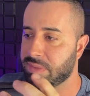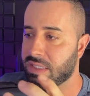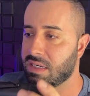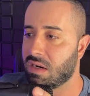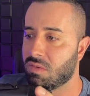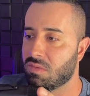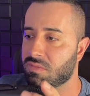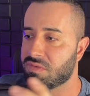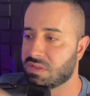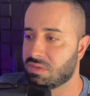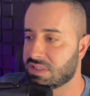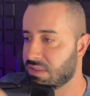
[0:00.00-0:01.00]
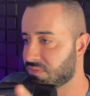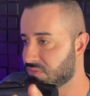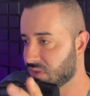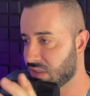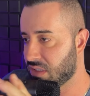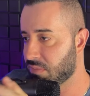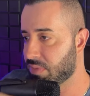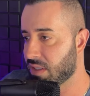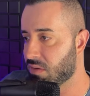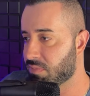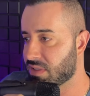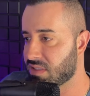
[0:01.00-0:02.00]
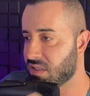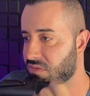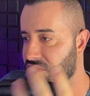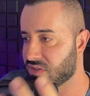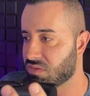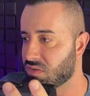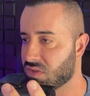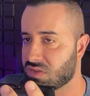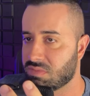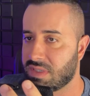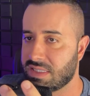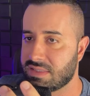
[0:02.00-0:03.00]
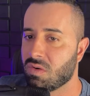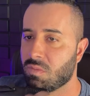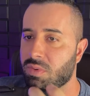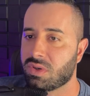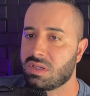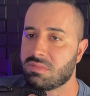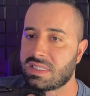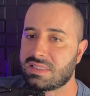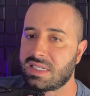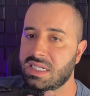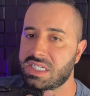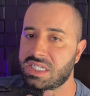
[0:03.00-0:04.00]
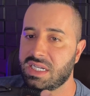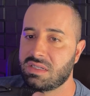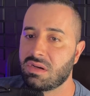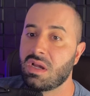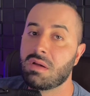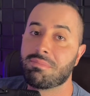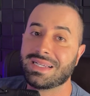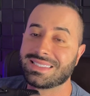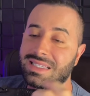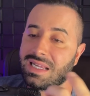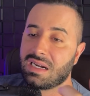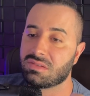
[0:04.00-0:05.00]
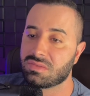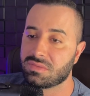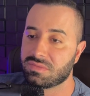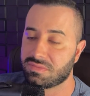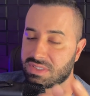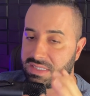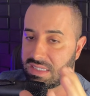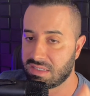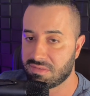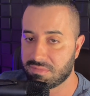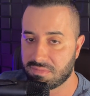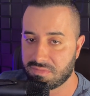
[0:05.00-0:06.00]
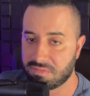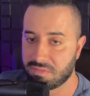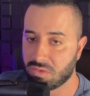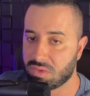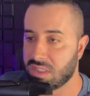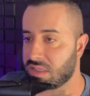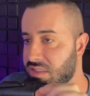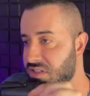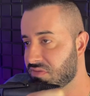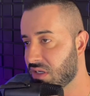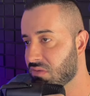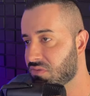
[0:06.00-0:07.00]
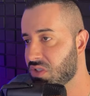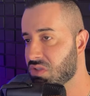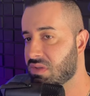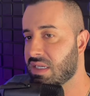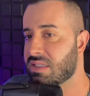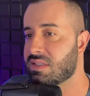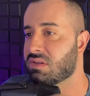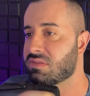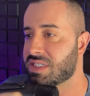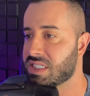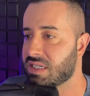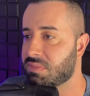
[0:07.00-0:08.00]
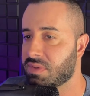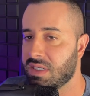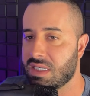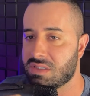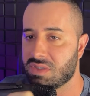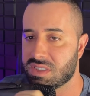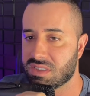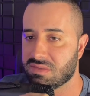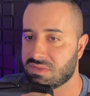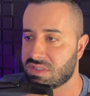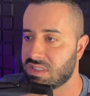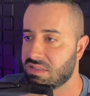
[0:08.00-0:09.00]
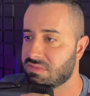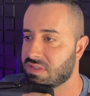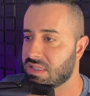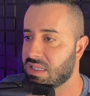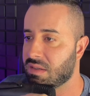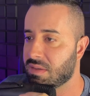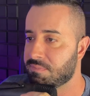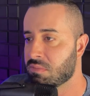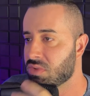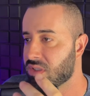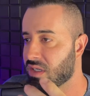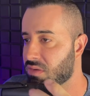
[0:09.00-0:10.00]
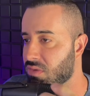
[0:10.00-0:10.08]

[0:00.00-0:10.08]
can take an example, take a pastry, make it a little more feeling. But of course, you have to, what's in the video has to be what's going to reach the customer. There's no point in